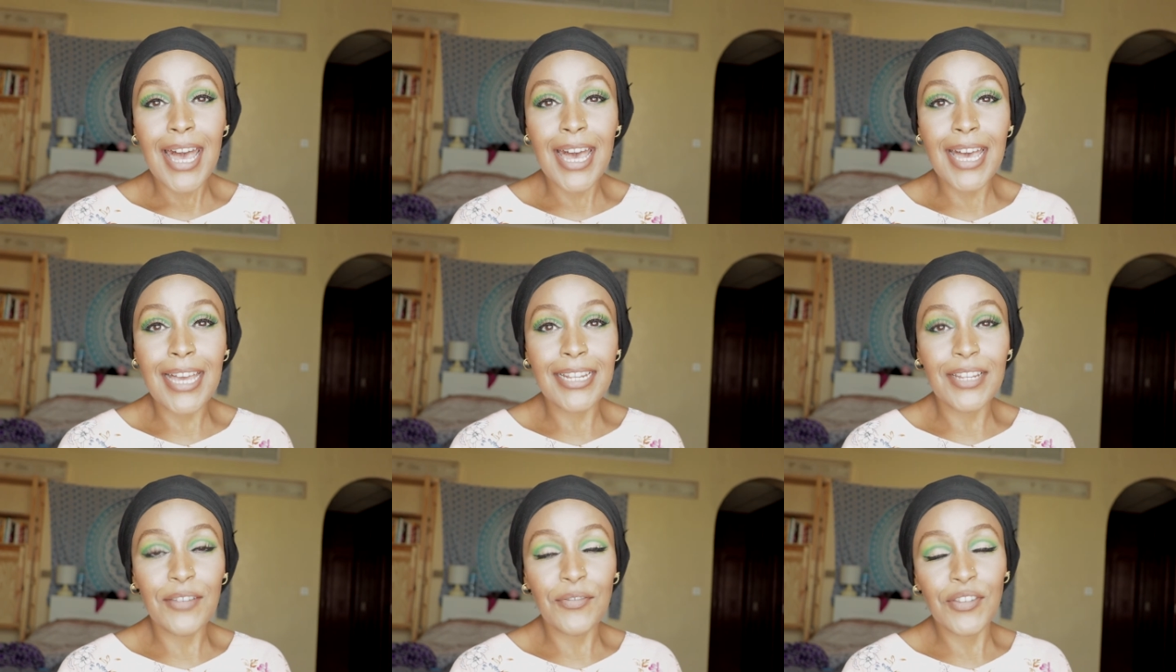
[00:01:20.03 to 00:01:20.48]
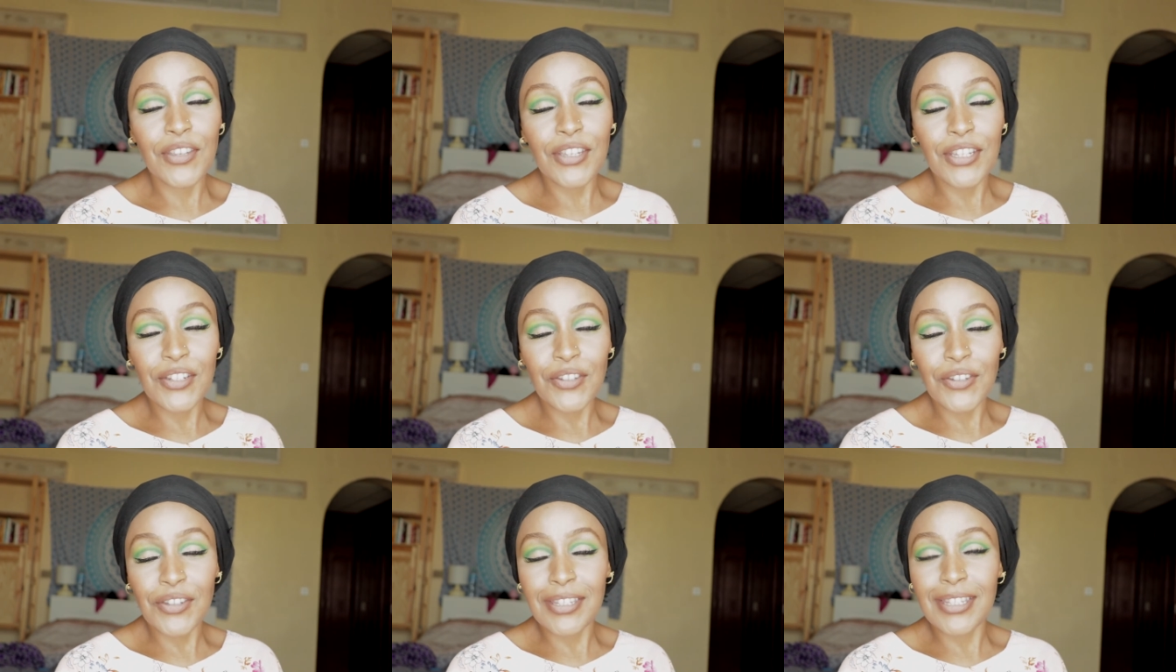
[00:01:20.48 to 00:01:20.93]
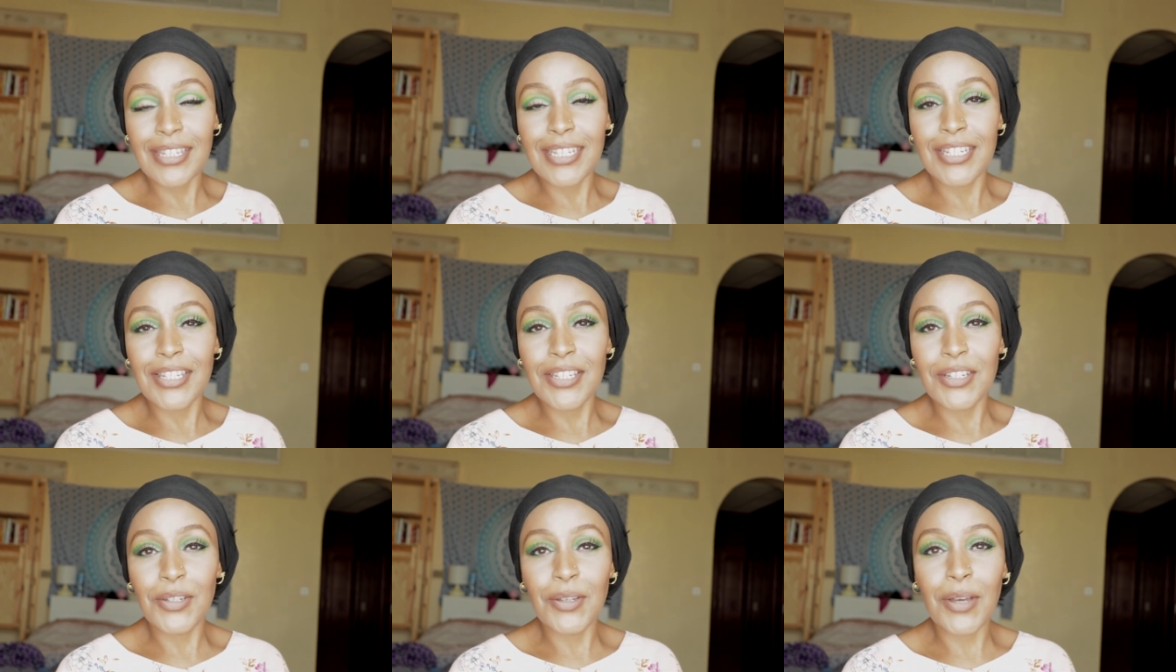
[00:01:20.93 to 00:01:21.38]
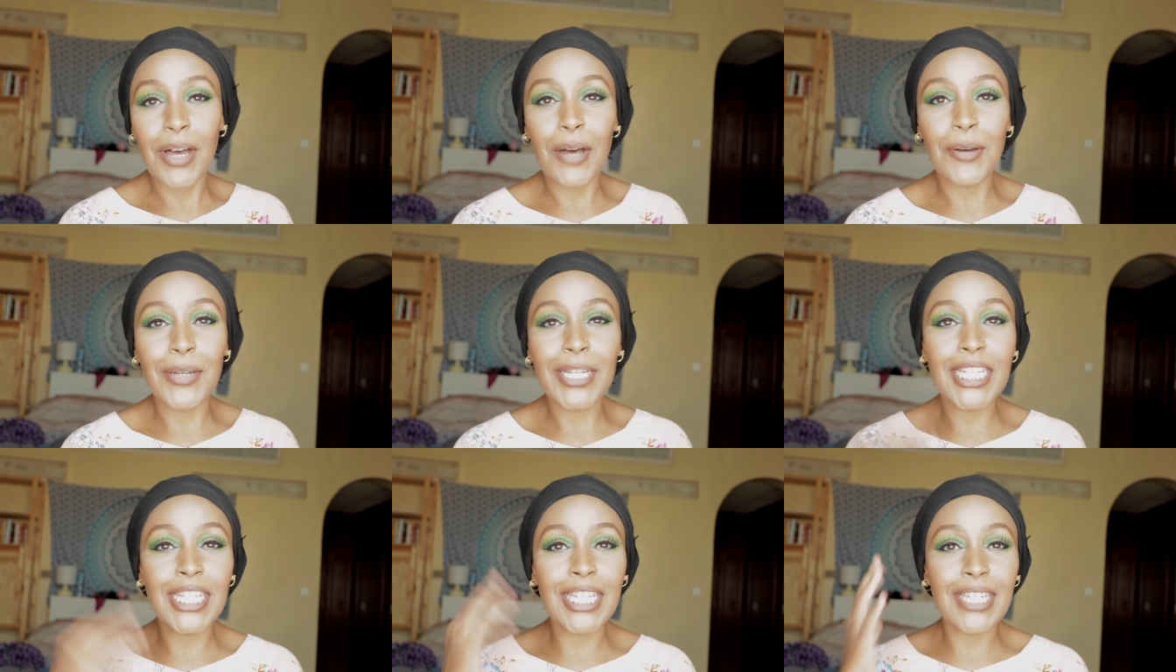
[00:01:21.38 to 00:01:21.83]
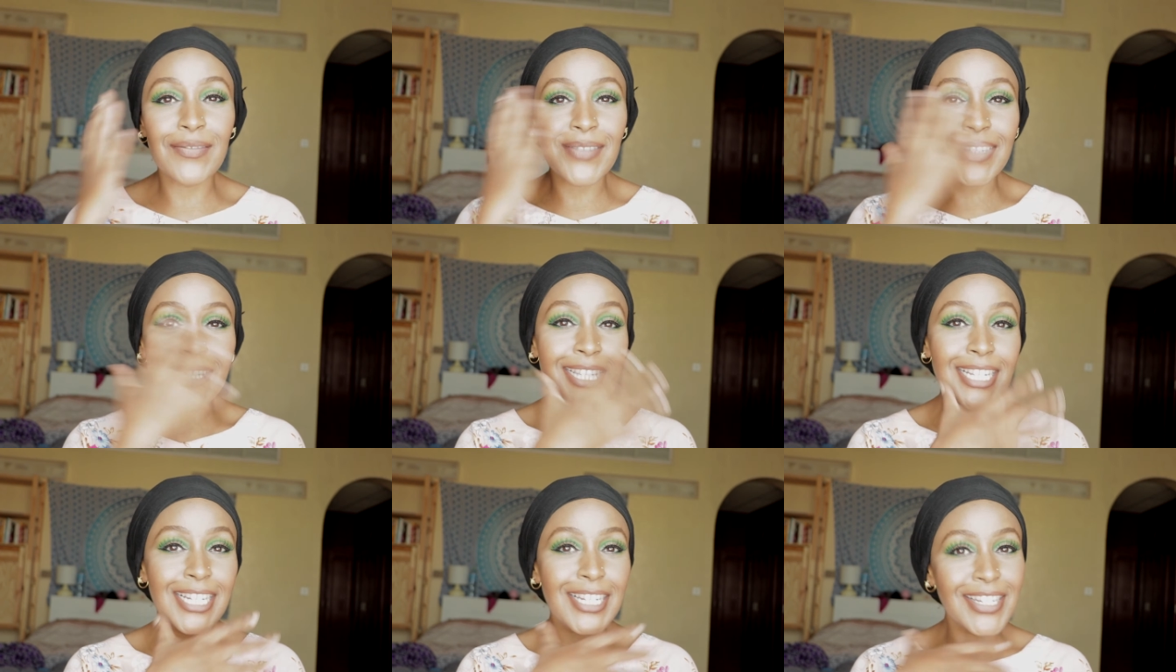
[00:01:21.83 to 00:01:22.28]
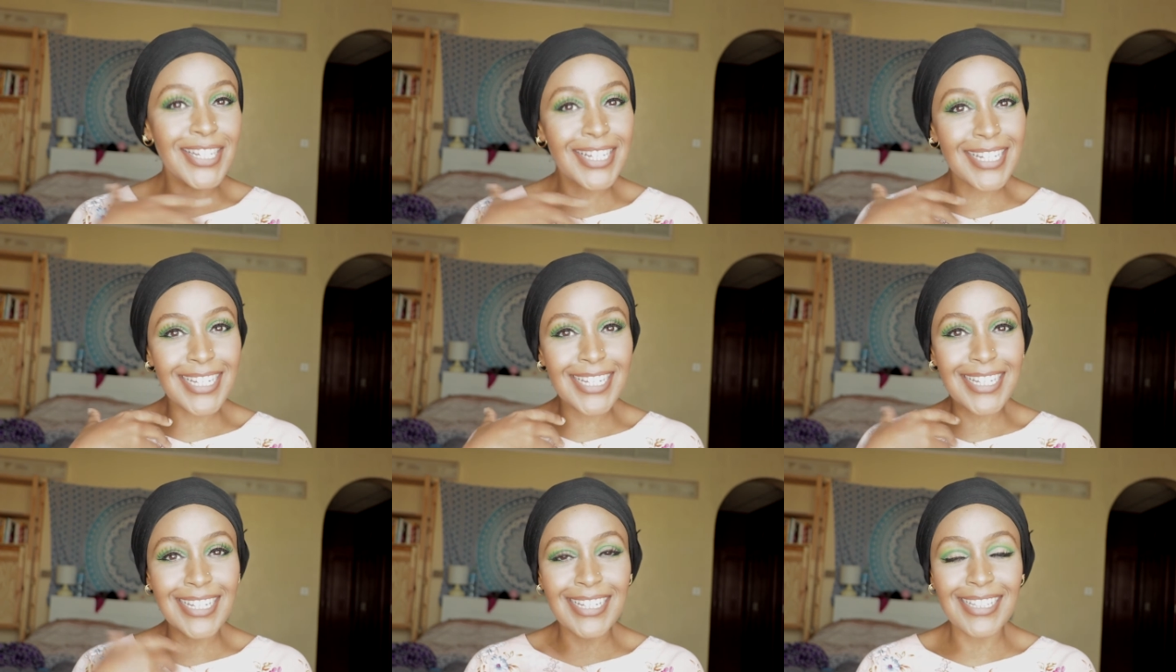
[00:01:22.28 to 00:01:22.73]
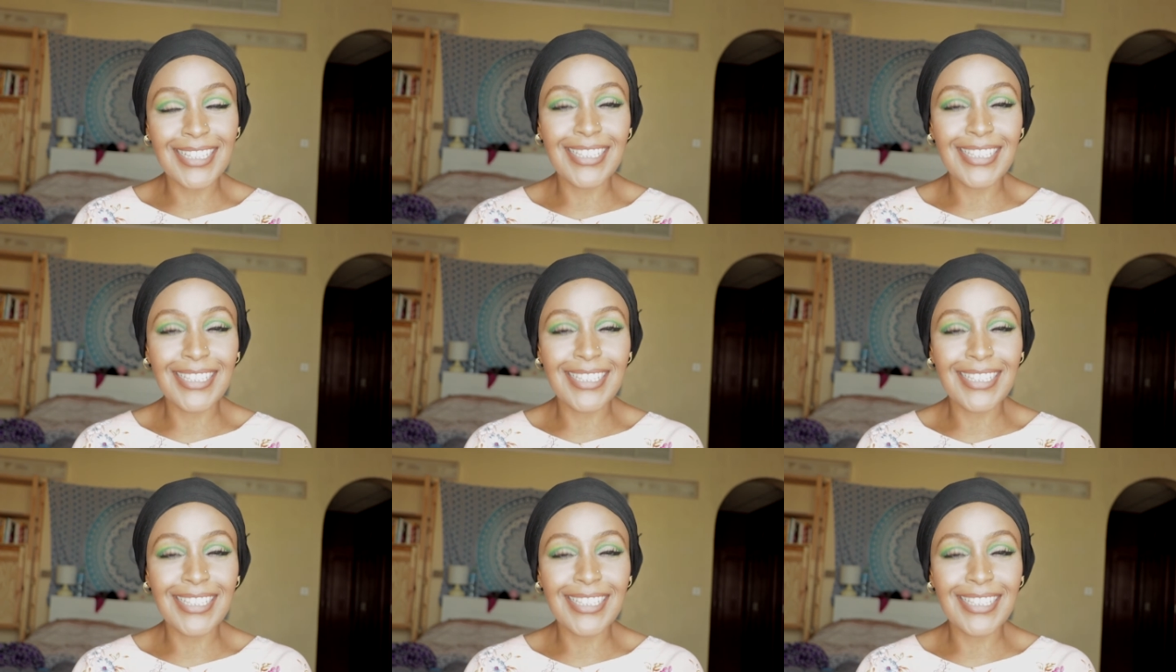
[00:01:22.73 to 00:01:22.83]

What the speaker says: And if you're interested to know how I achieved this look,